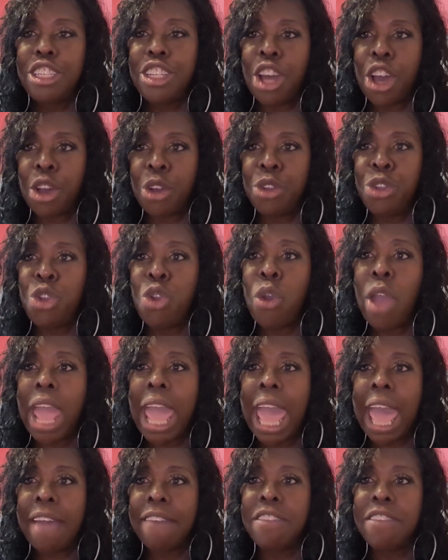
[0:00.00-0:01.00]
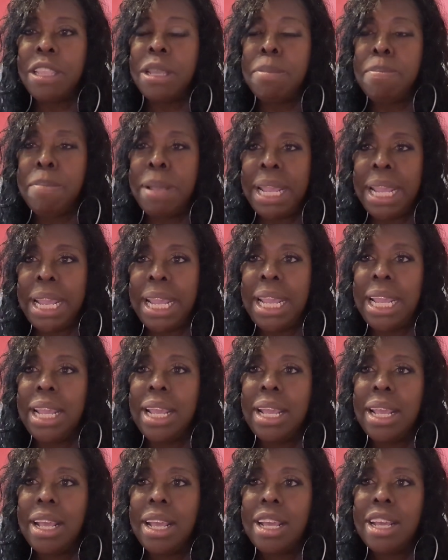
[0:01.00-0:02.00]
So you have to
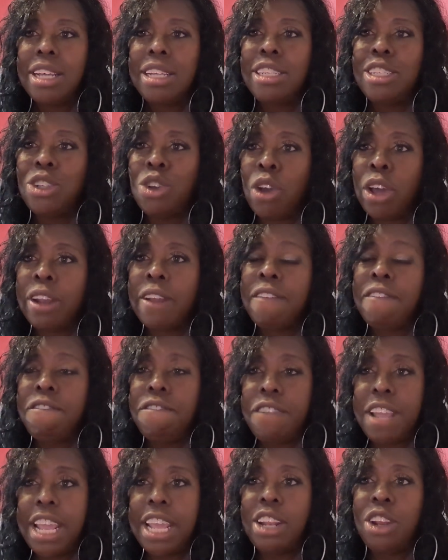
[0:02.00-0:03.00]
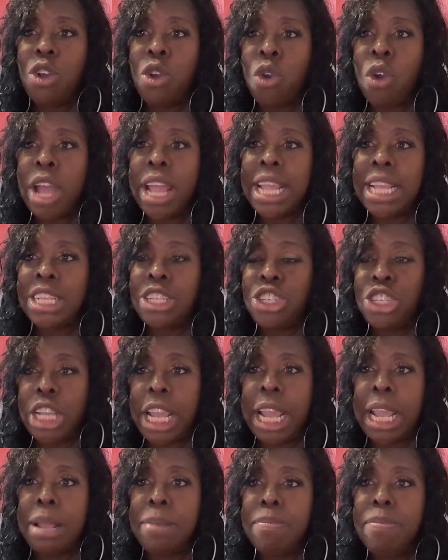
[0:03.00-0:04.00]
be sort of fit or in
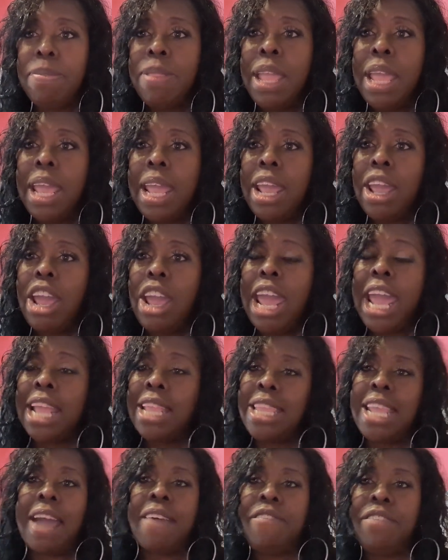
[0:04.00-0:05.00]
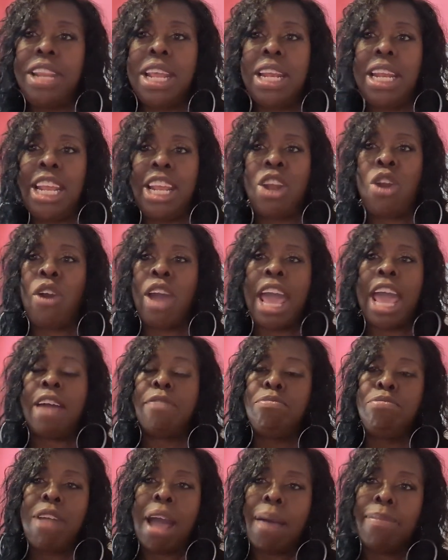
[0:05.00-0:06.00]
shape, and definitely don't
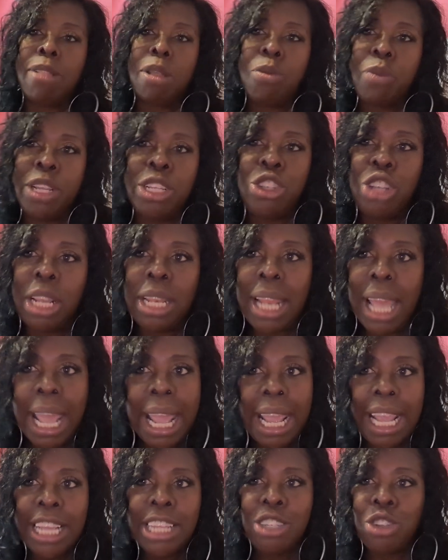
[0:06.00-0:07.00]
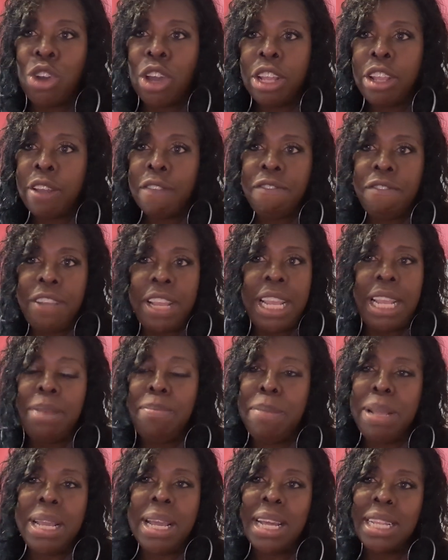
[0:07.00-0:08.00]
have problem with your legs or your
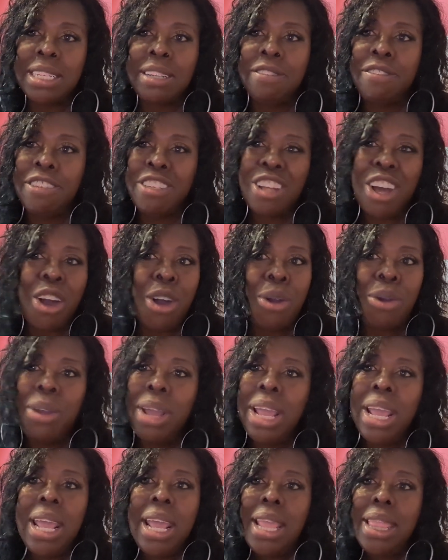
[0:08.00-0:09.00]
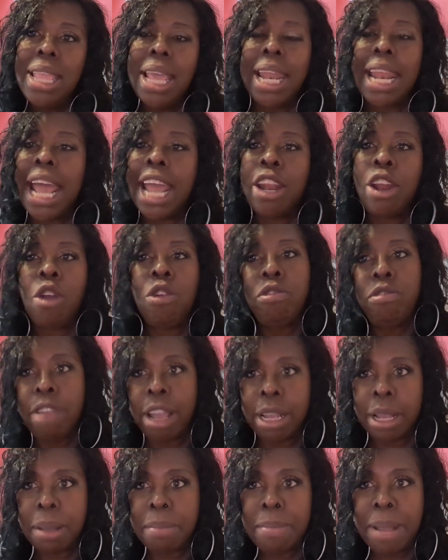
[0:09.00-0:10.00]
feet, because if so, then I
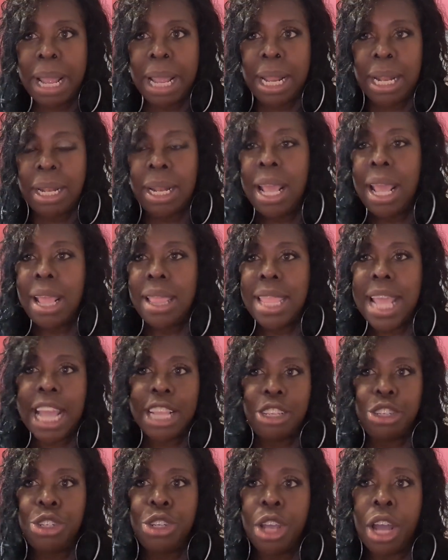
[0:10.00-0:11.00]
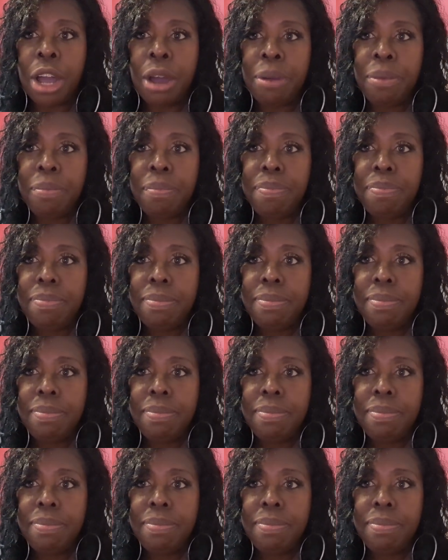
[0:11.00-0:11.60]
don't recommend that you go,